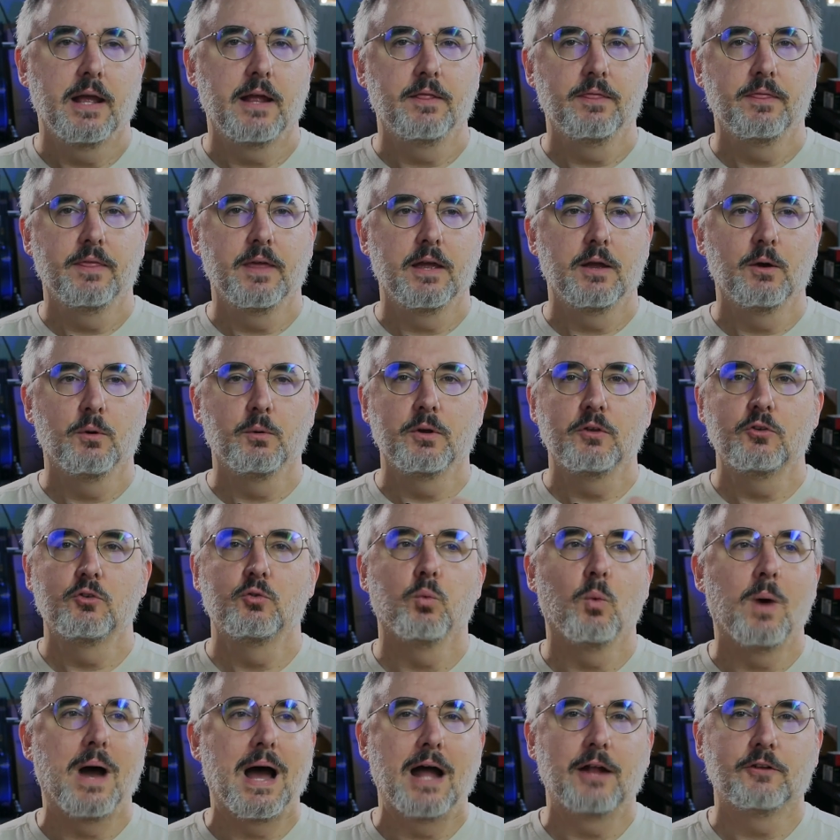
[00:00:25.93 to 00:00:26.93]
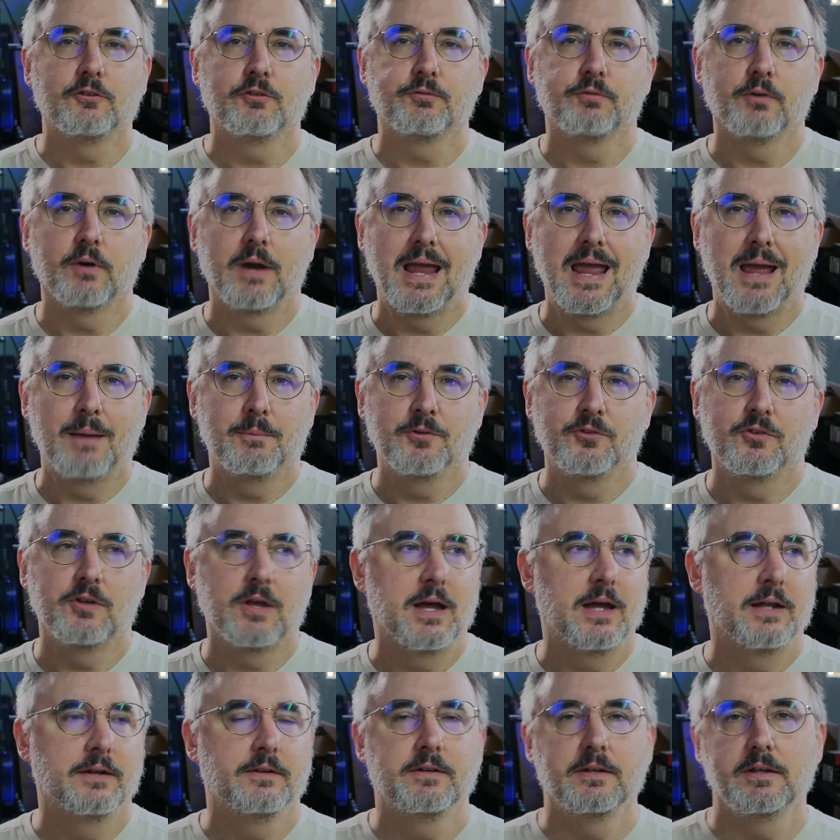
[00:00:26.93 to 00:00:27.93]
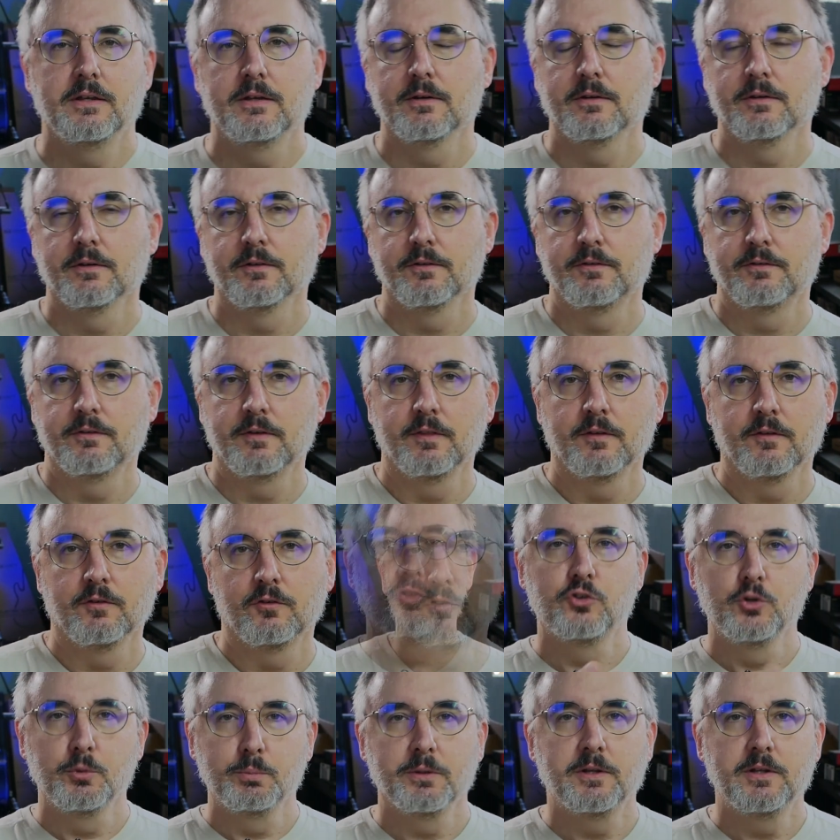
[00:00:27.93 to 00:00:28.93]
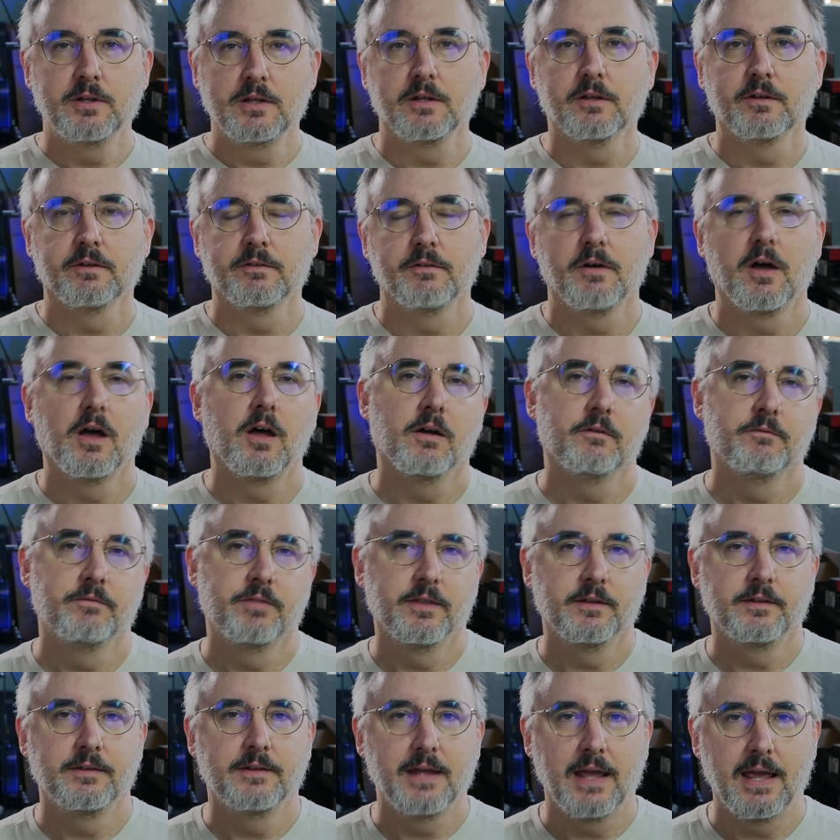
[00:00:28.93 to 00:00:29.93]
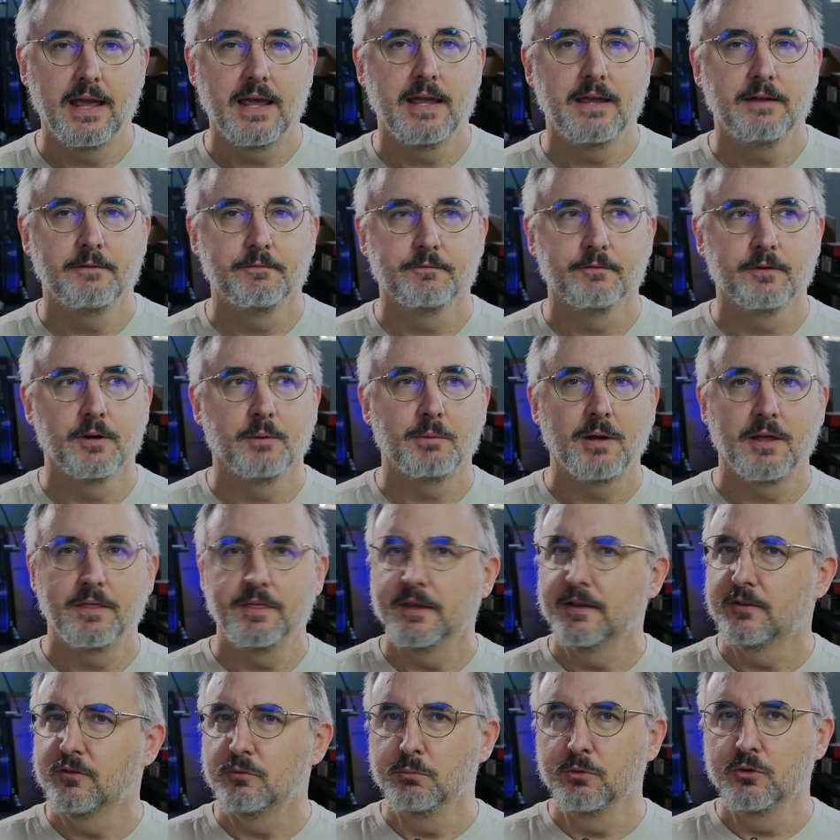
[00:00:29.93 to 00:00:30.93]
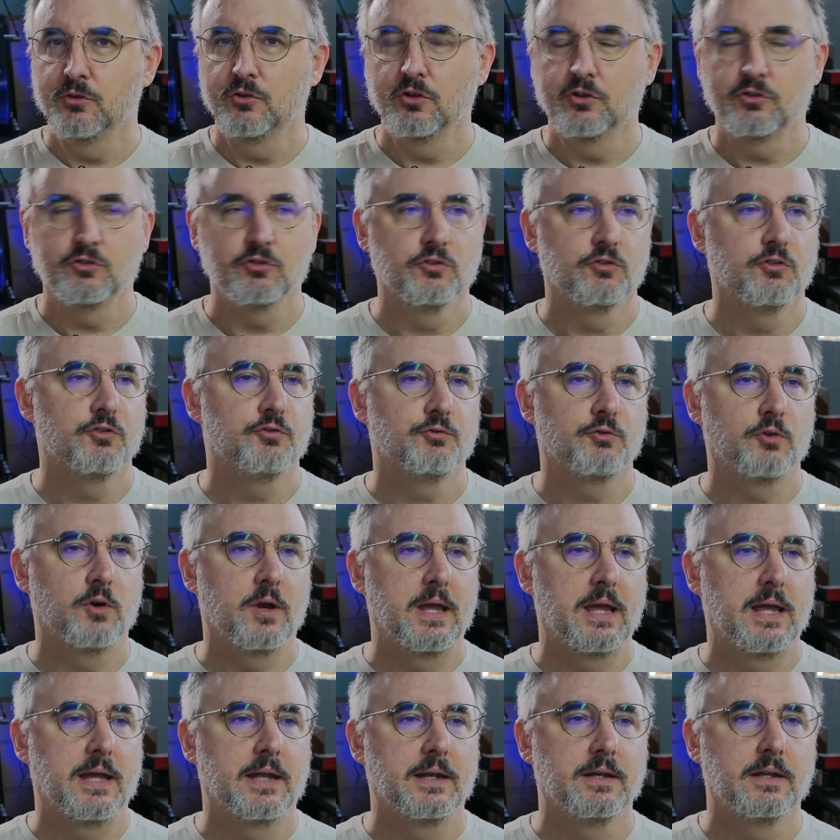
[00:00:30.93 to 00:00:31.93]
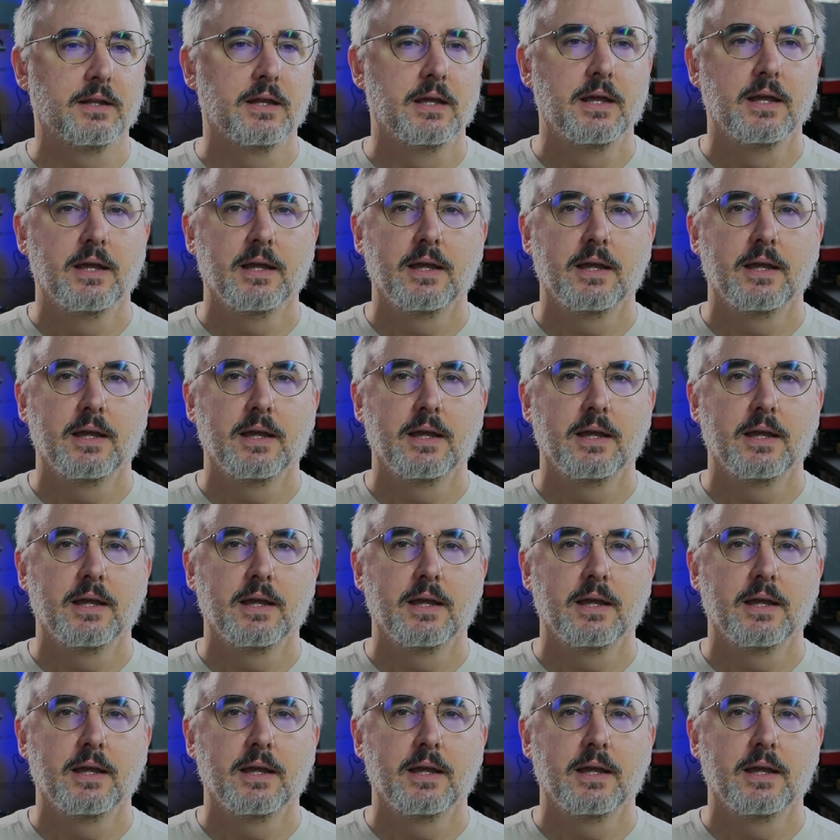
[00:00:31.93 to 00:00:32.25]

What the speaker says: and they always watch for Amazon deals and the stupid deal of the day from, I think it's Musician's Friend,